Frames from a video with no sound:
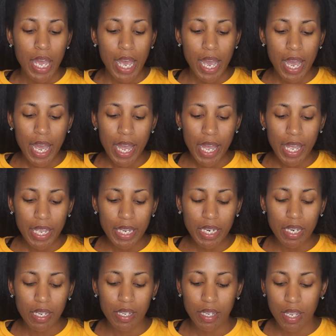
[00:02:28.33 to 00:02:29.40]

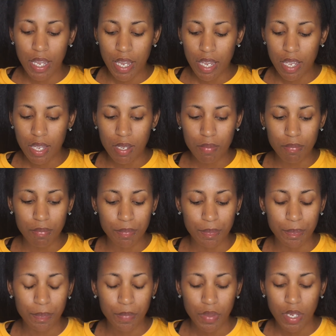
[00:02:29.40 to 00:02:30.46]
I am